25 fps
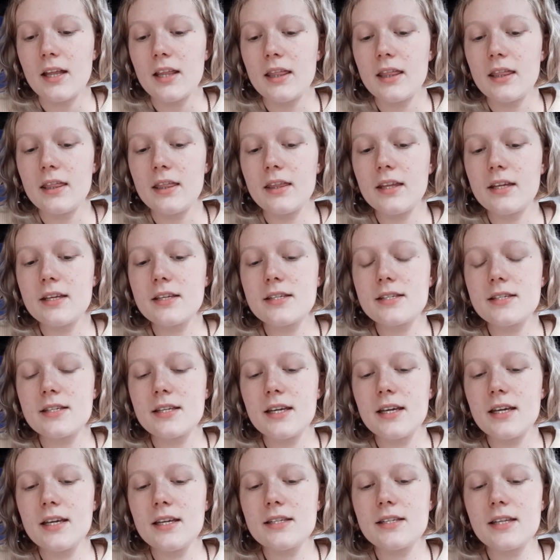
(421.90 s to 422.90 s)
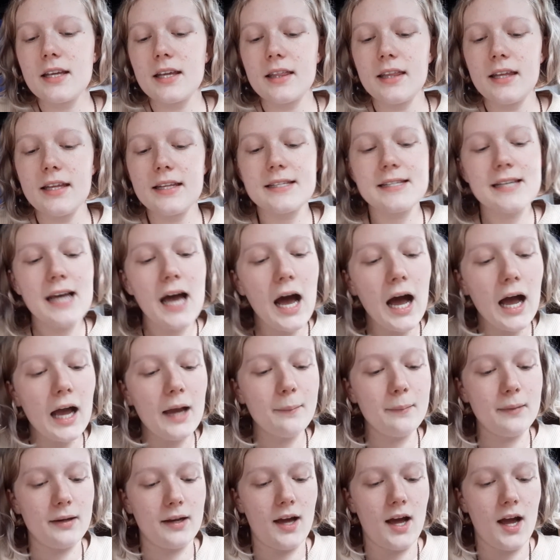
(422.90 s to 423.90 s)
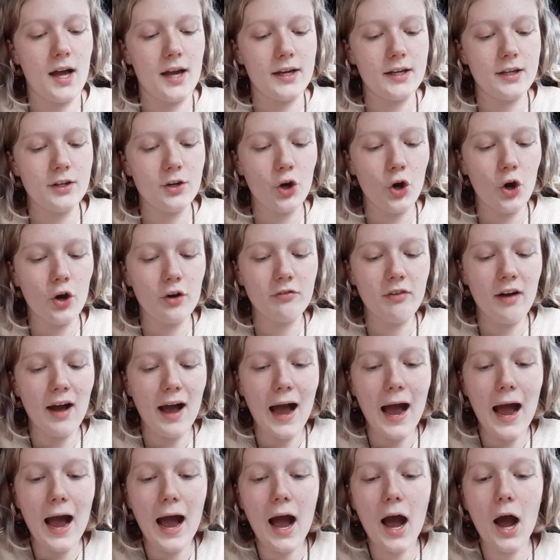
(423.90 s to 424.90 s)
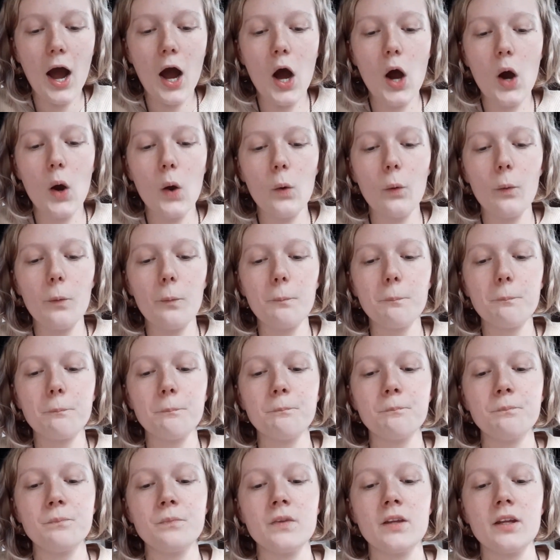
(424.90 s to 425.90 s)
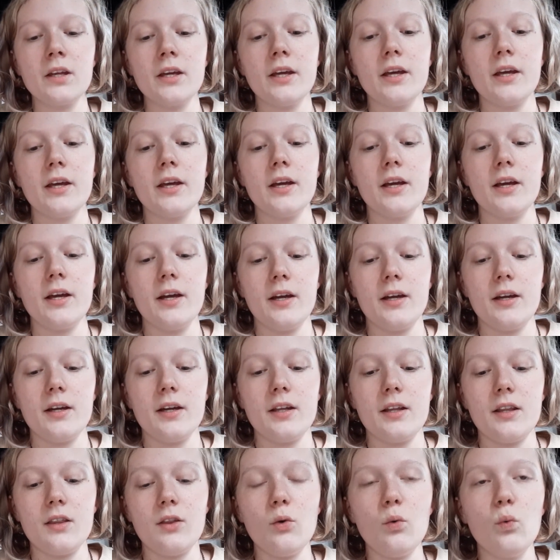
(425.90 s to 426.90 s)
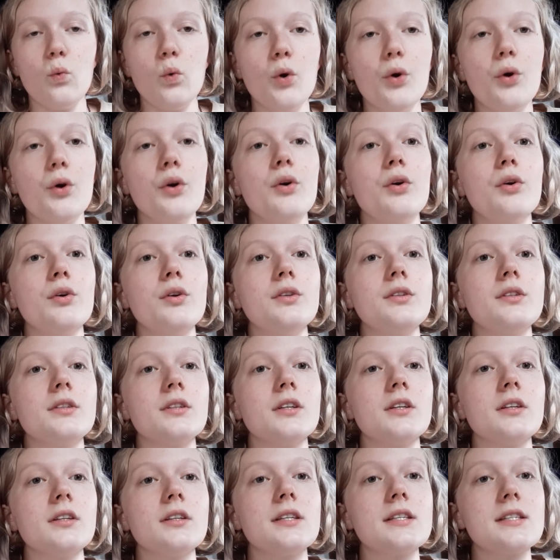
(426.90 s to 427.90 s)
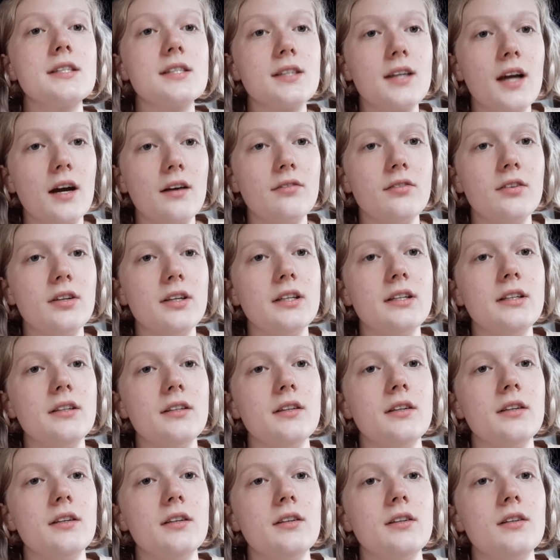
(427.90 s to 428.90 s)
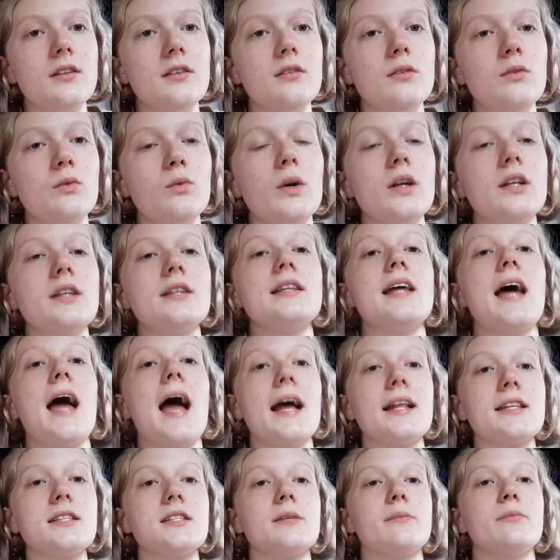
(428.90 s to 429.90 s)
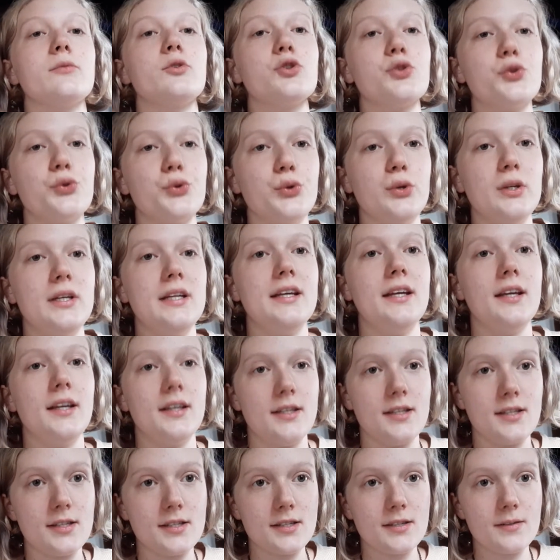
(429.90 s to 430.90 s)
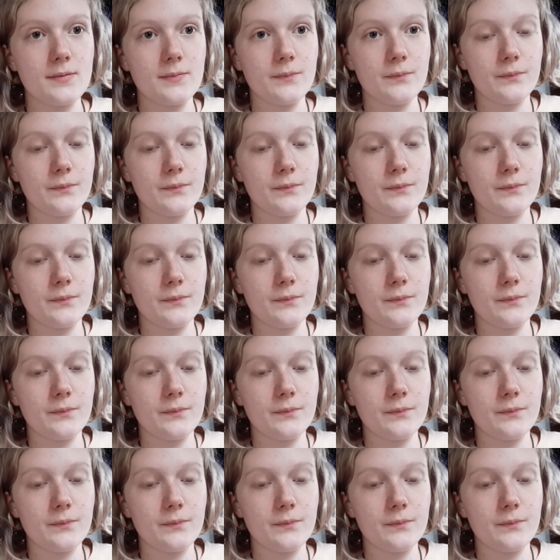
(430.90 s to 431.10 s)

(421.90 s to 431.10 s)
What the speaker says: This is the timeline of how the world discovered what the atom truly is.